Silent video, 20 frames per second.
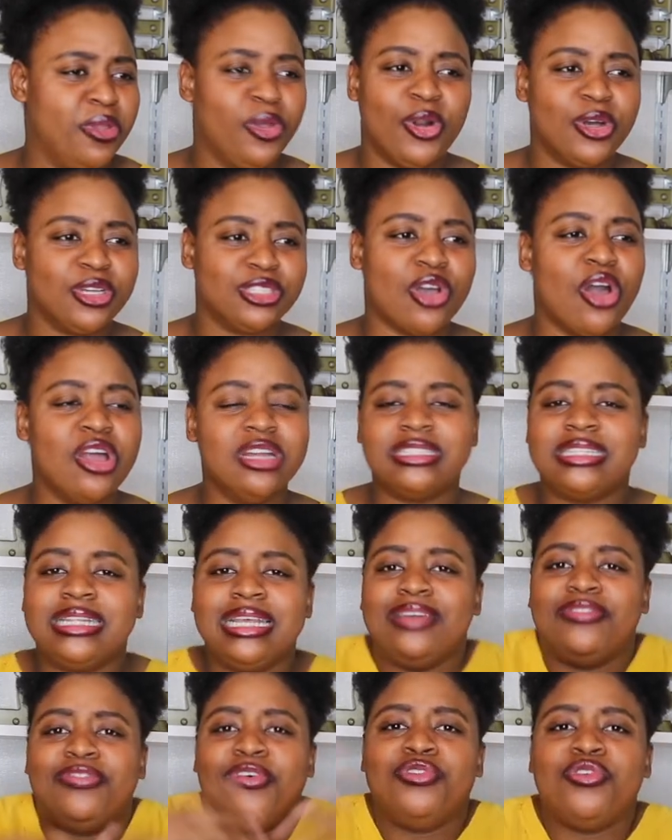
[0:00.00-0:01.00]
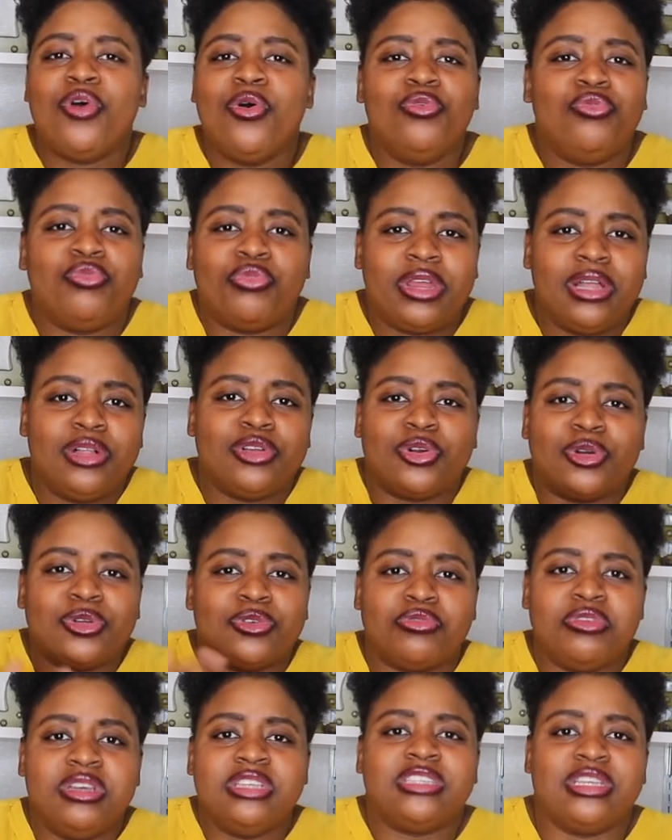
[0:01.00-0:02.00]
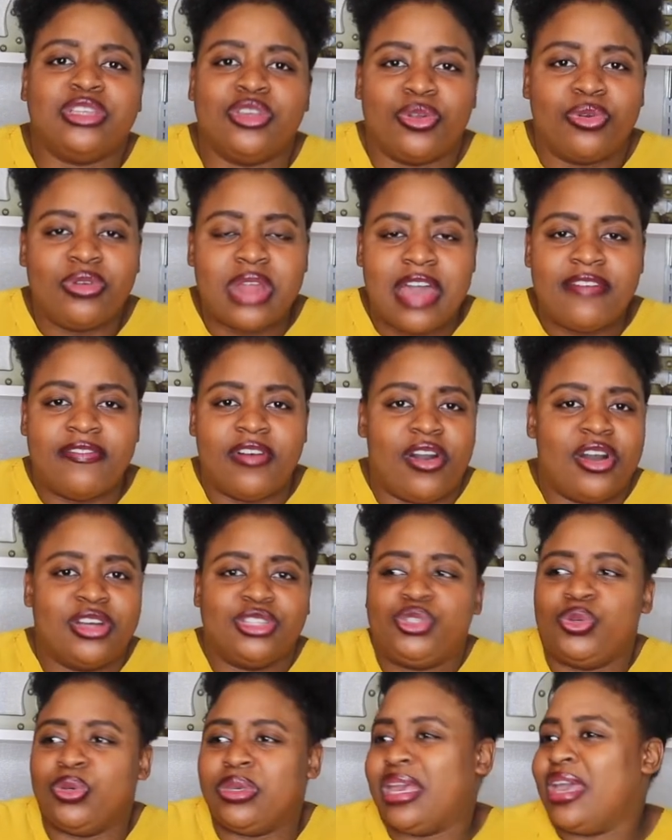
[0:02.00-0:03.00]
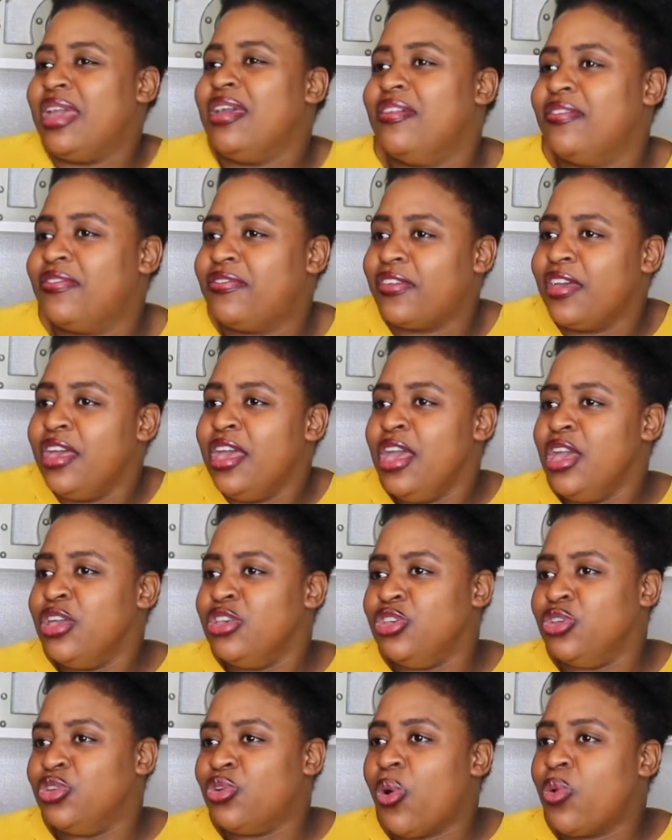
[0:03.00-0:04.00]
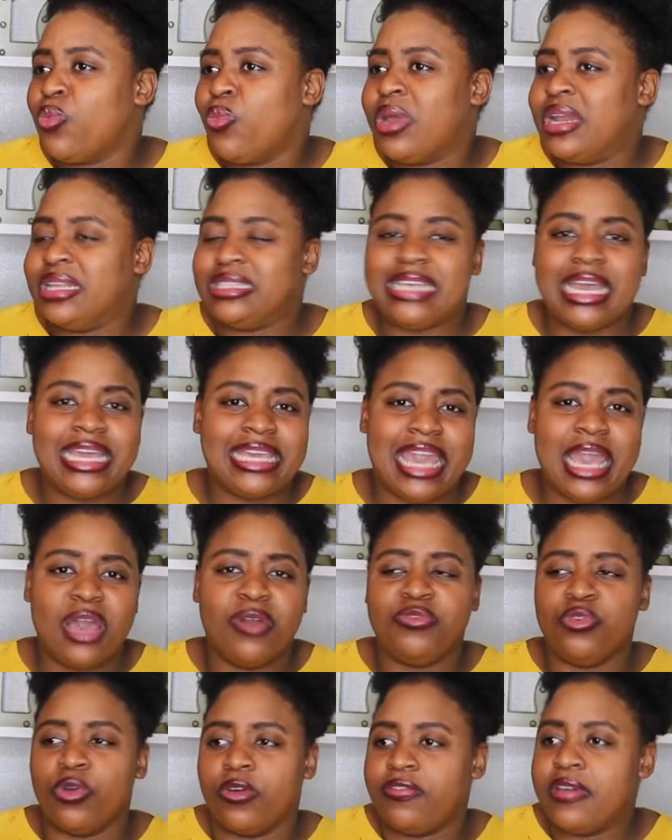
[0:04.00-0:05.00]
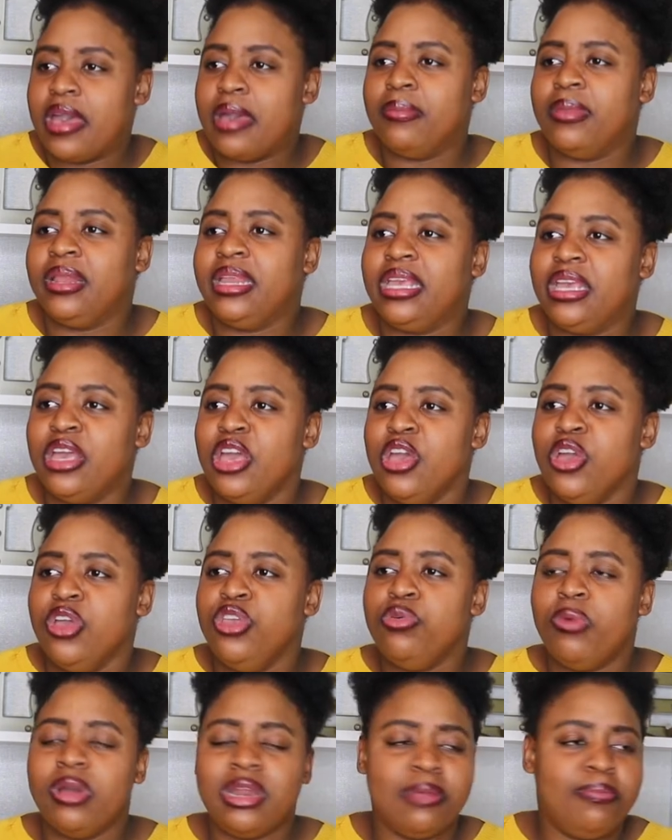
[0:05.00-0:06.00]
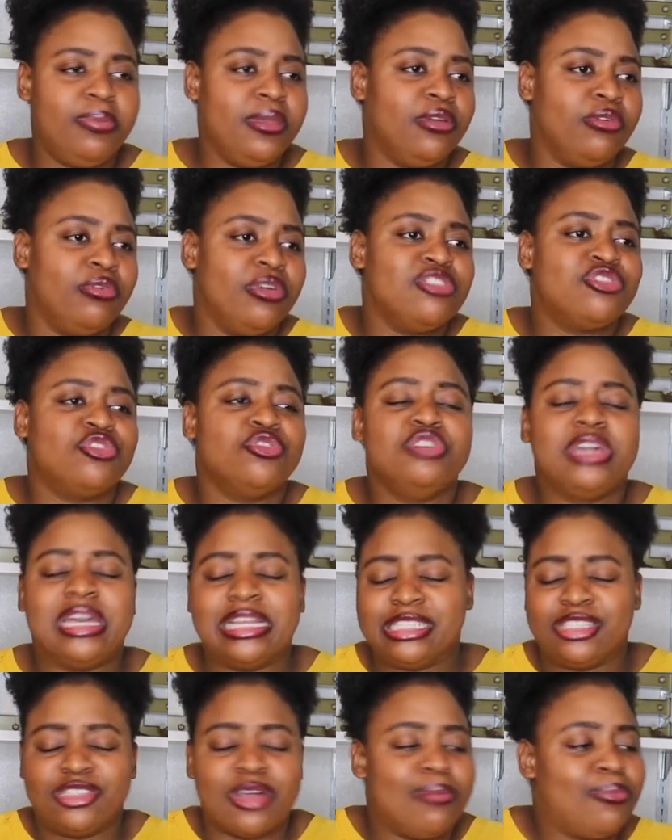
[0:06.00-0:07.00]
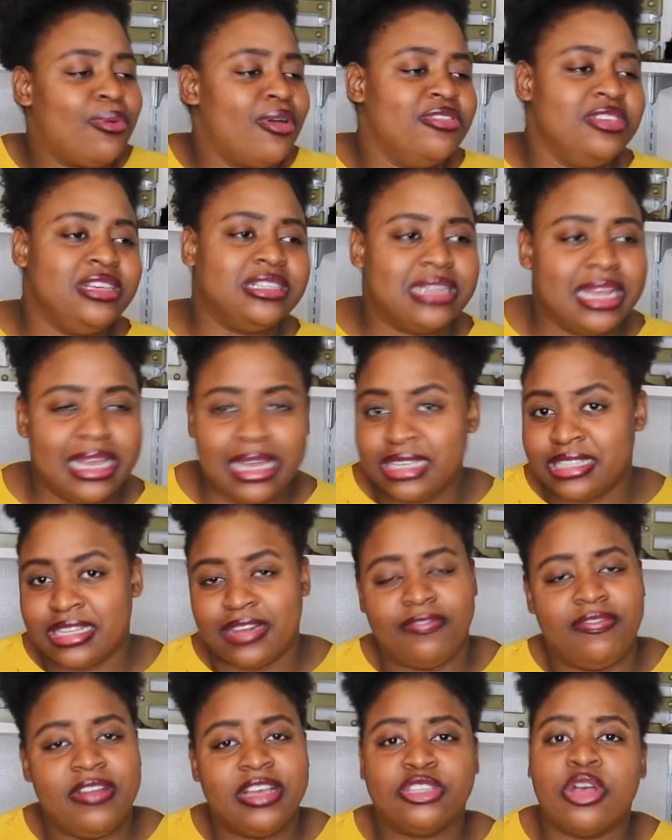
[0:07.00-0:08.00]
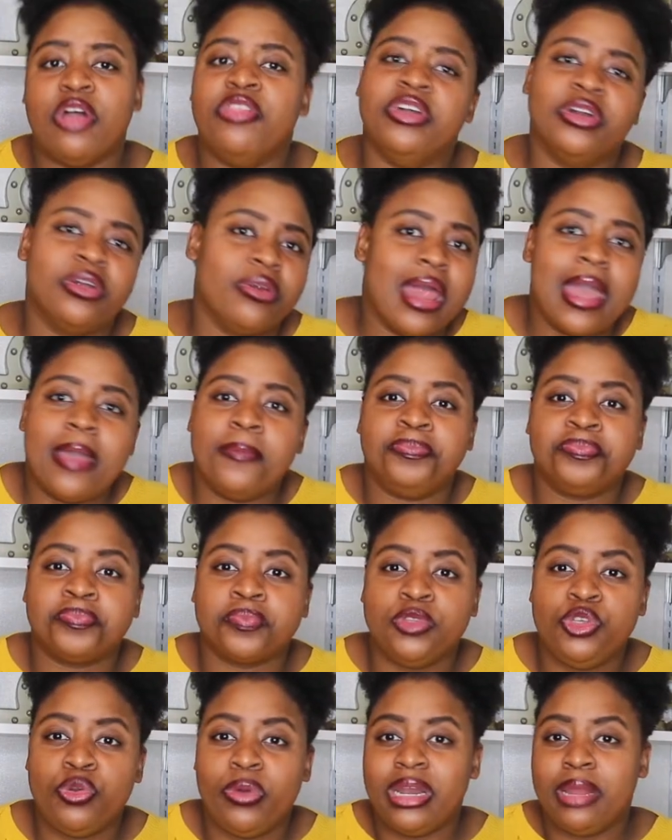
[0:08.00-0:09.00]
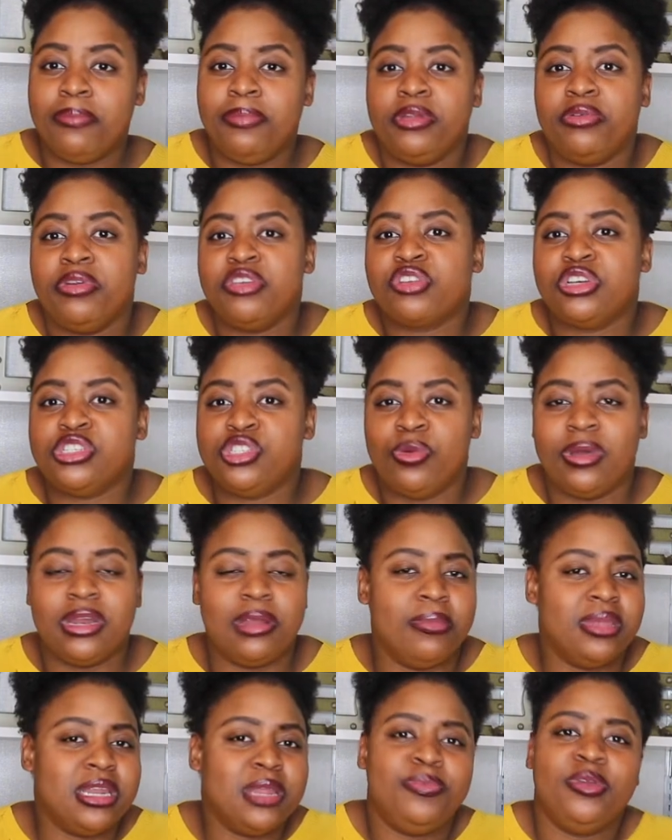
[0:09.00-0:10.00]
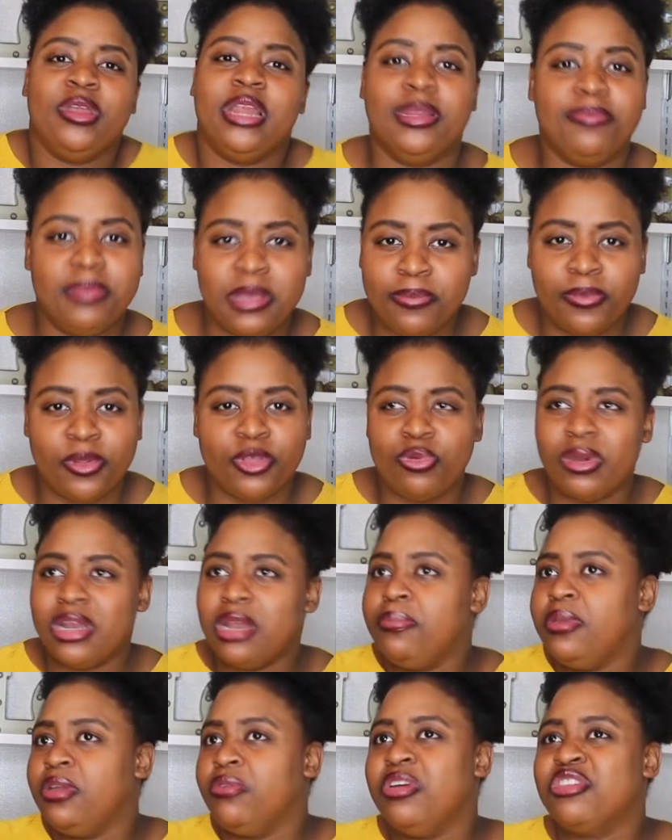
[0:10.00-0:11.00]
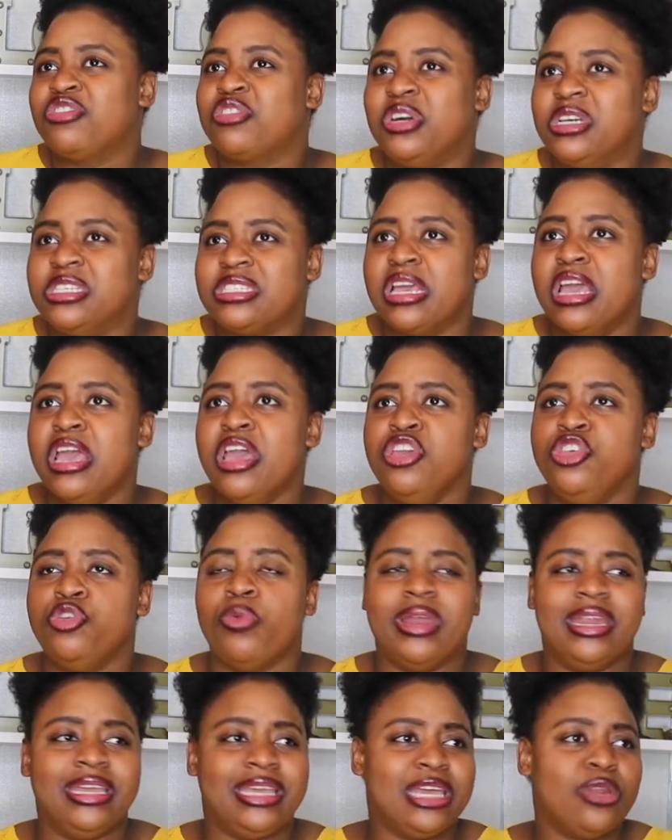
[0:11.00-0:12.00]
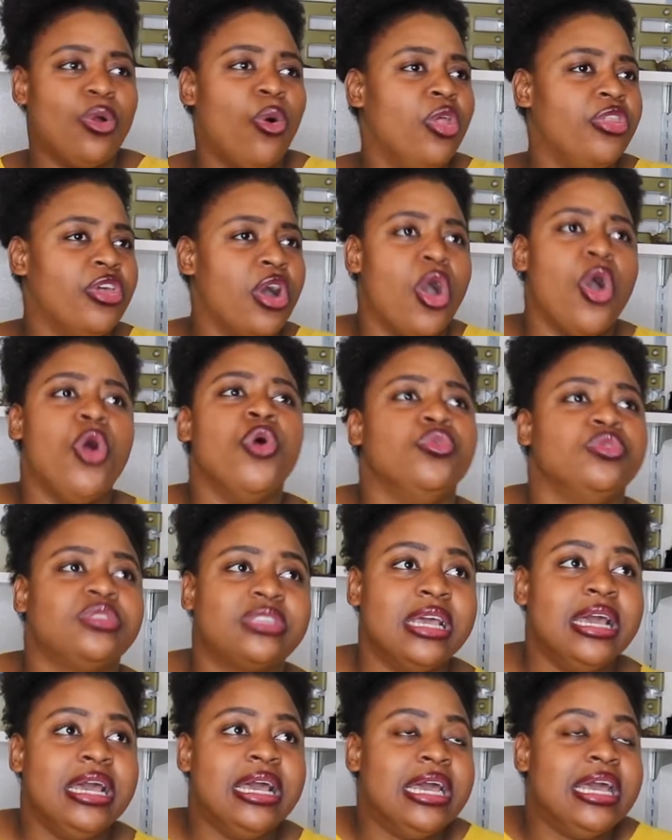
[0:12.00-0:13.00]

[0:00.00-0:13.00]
because, honestly, for no real good reason. You don't have a heart to give. You don't want to take care of your family. You want to be rich so you can stop on these niggas and flex on the gram. You wanna be rich because you wanna manipulate people. You wanna be rich because you wanna get all the hoes.